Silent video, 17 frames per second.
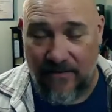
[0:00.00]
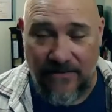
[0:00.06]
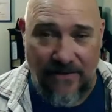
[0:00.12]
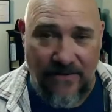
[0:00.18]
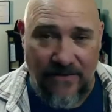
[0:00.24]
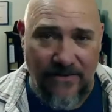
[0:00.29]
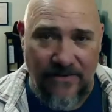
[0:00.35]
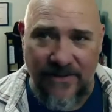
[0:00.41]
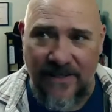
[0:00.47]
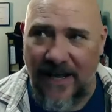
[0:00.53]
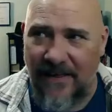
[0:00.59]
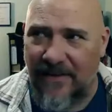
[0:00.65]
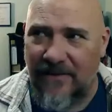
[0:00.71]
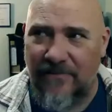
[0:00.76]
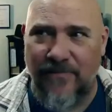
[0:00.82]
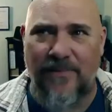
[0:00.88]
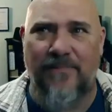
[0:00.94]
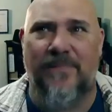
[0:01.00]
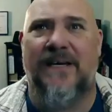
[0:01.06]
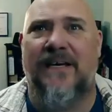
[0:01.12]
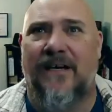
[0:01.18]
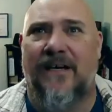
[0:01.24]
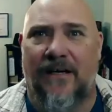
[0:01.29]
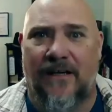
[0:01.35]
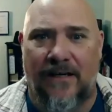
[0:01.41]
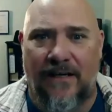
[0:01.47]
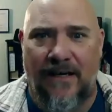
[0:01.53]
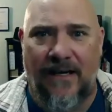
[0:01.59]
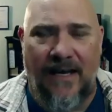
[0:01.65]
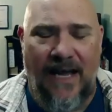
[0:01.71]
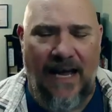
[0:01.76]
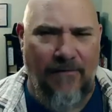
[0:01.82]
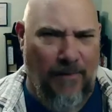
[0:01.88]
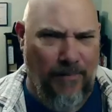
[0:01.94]
So there's nothing for me to
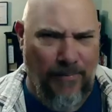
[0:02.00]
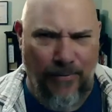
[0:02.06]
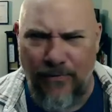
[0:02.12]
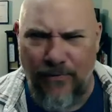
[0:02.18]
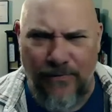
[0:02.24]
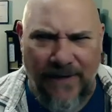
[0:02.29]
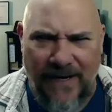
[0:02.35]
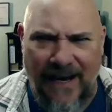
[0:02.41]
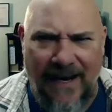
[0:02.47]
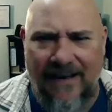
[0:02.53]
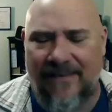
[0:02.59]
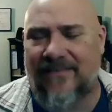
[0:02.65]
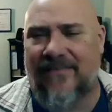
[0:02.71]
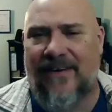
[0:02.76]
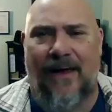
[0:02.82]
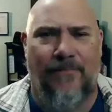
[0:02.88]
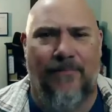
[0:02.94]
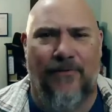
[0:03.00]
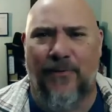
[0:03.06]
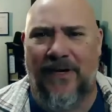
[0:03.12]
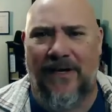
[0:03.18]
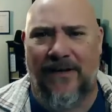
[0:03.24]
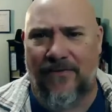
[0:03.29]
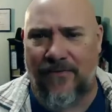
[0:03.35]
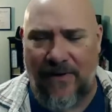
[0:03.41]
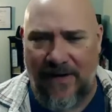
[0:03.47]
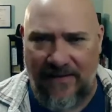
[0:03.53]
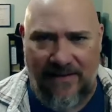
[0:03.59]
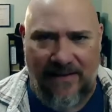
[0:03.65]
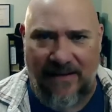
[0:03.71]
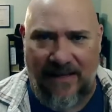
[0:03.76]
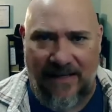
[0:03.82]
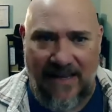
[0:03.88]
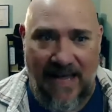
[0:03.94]
have a proof of concept with or
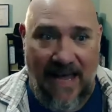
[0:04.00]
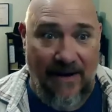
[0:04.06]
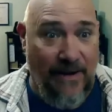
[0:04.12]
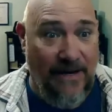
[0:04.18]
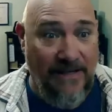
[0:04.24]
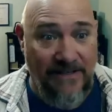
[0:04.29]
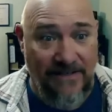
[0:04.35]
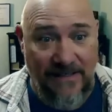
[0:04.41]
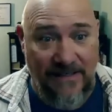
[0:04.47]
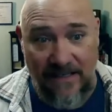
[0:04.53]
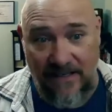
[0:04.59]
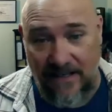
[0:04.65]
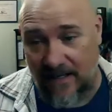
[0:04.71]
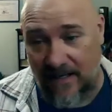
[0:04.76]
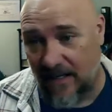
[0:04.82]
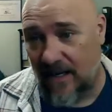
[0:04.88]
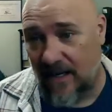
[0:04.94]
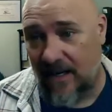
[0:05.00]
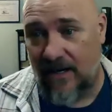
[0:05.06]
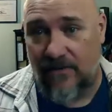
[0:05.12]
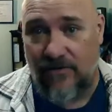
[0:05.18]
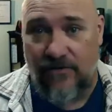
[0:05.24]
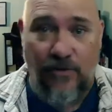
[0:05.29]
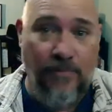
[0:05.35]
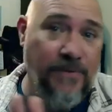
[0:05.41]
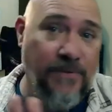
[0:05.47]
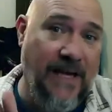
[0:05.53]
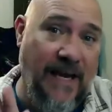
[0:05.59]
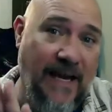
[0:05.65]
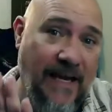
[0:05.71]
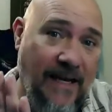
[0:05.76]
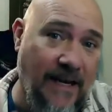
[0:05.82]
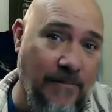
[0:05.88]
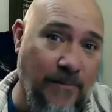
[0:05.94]
anything like that. I just need to
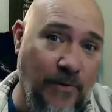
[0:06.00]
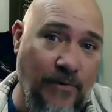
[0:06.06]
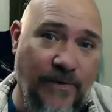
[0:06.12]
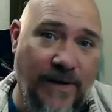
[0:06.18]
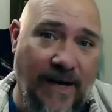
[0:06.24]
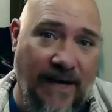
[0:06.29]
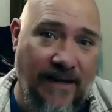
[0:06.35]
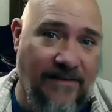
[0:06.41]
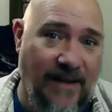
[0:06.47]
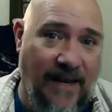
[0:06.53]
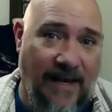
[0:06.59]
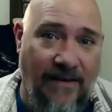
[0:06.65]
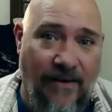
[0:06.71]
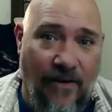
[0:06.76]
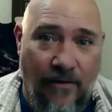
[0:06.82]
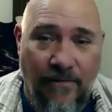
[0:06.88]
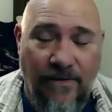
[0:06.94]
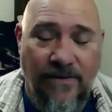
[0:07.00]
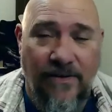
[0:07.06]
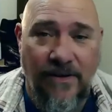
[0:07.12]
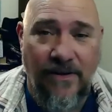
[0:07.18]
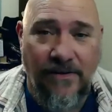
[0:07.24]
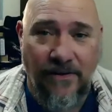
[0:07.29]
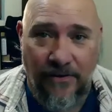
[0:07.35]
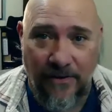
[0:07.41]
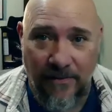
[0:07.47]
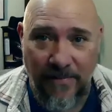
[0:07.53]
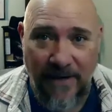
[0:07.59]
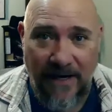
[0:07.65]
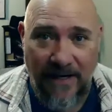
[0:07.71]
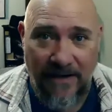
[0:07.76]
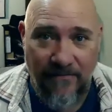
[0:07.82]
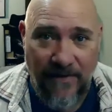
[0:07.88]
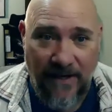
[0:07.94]
duplicate and move content over to the
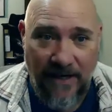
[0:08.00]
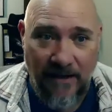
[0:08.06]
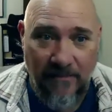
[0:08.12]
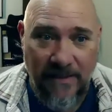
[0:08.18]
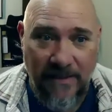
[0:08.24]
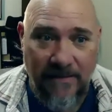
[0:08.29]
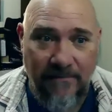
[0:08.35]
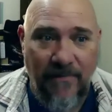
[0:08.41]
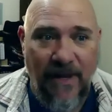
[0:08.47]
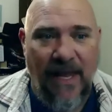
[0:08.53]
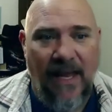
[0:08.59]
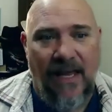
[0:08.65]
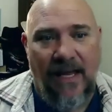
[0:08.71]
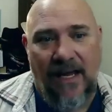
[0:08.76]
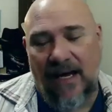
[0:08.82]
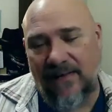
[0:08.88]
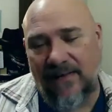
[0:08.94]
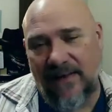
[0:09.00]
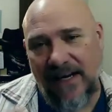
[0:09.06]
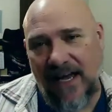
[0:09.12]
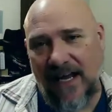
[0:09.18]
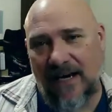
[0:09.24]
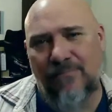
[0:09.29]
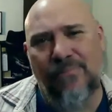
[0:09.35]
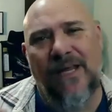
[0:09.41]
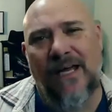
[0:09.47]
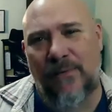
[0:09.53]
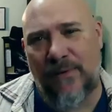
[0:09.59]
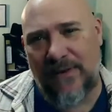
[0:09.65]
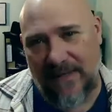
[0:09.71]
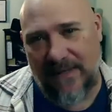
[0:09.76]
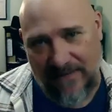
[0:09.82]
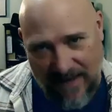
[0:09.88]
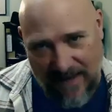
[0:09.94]
LearnUpon environment and then kind of play with
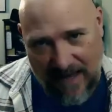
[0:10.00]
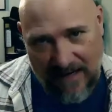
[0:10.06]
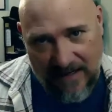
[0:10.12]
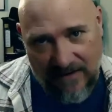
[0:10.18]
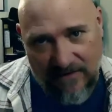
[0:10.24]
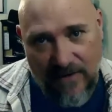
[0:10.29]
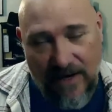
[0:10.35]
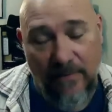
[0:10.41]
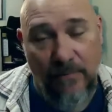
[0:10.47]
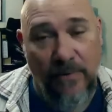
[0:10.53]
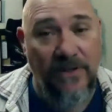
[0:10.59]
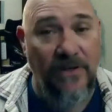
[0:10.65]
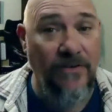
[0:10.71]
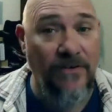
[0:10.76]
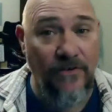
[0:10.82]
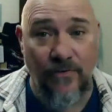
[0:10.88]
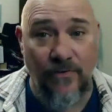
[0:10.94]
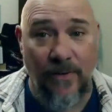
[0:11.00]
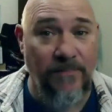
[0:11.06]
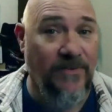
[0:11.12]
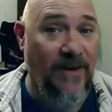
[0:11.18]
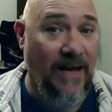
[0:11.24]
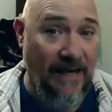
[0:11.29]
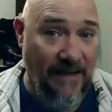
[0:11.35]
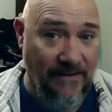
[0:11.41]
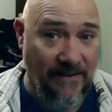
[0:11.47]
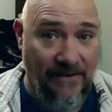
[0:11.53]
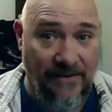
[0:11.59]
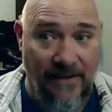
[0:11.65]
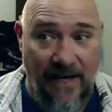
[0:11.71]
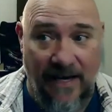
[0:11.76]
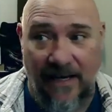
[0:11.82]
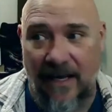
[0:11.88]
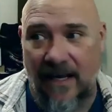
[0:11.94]
the settings, right? What does a drip setting look
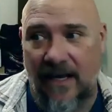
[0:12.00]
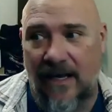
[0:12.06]
like?